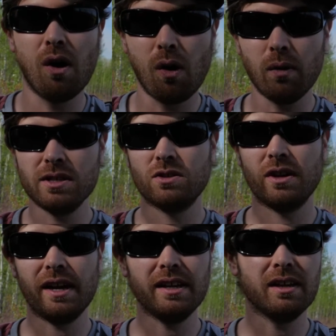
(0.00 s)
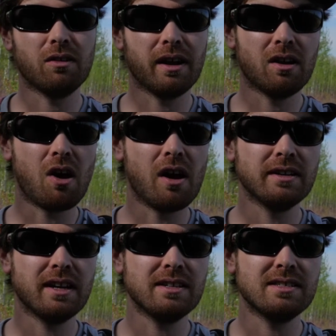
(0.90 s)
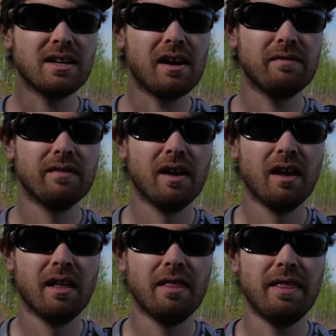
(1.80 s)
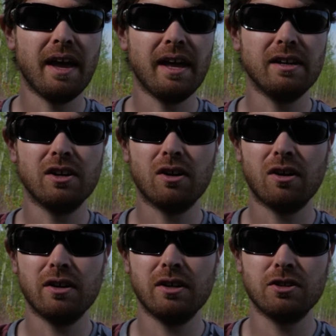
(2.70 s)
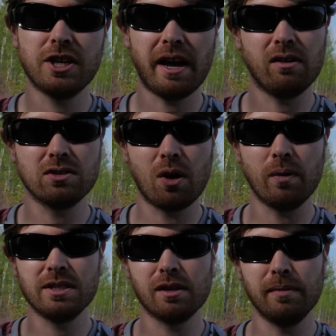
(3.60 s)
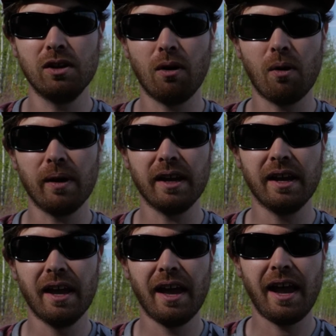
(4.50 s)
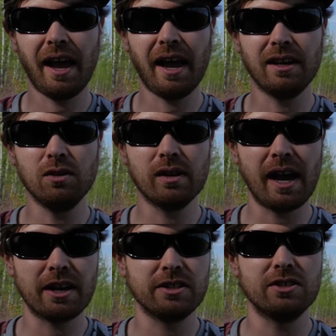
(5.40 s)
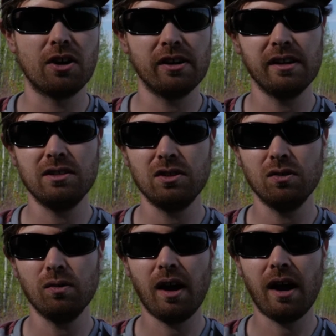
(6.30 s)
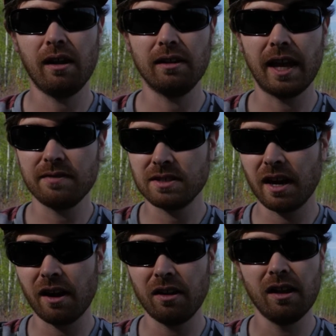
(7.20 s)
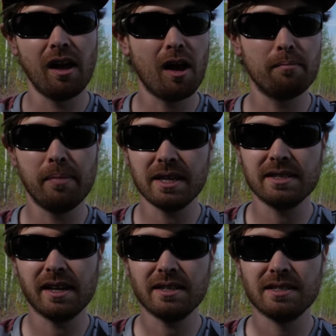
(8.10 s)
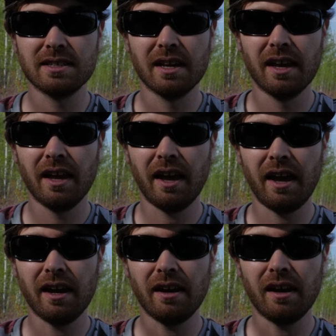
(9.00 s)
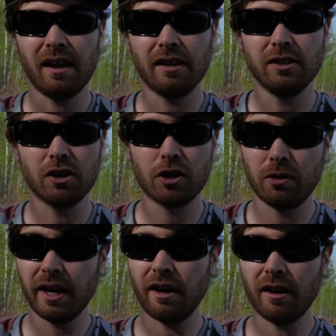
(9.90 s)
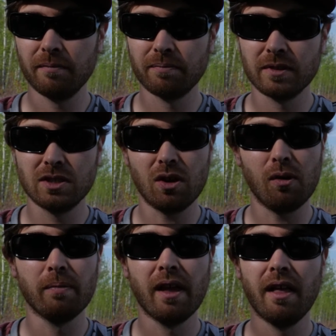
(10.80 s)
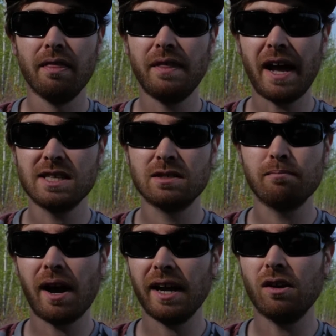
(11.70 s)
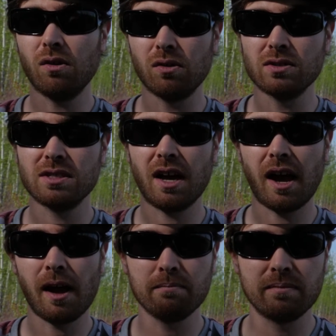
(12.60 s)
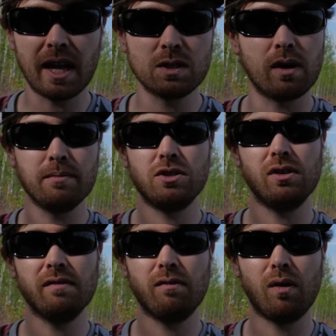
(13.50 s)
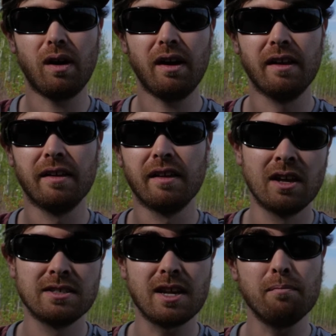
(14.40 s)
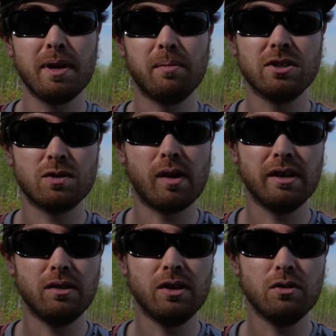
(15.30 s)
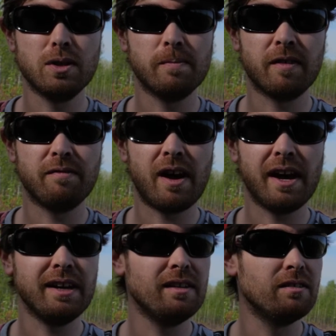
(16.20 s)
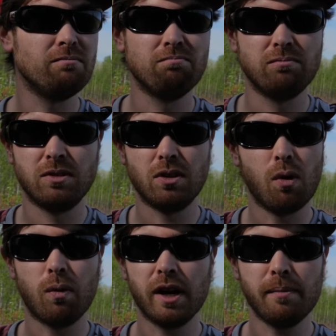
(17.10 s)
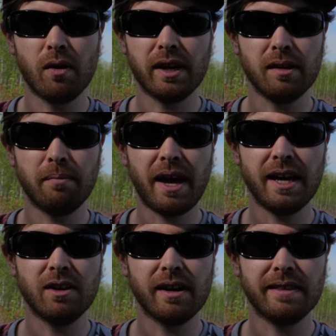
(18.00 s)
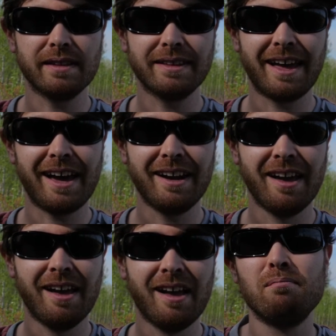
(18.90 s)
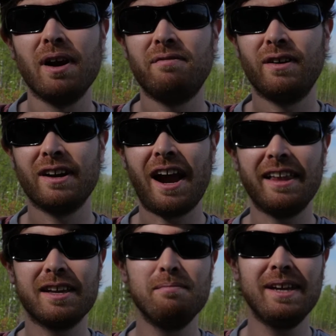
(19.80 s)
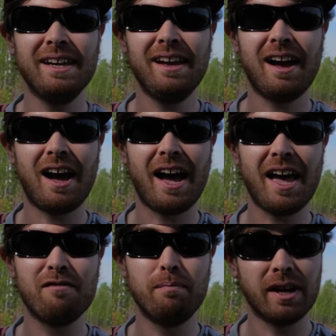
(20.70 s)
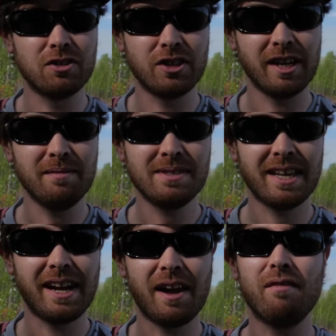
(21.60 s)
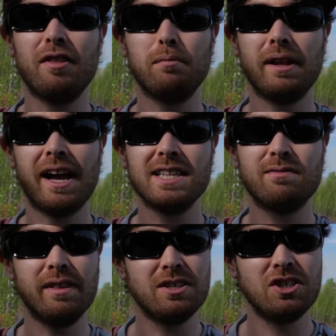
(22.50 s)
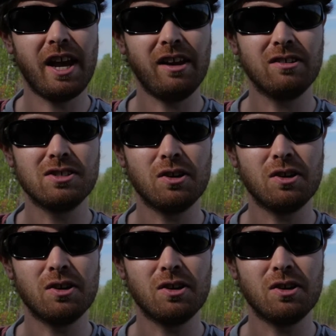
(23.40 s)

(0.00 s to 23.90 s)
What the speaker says: always creating great content and stuff, then your channel is always going to be growing, and you can actually turn it into a lifestyle, a business, and your career. So that's my goals. That's what I'm shooting for. Some people just want to do YouTube for fun, don't worry about getting paid or anything like that. But for a guy like me, I have bigger dreams and I have other plans for this channel.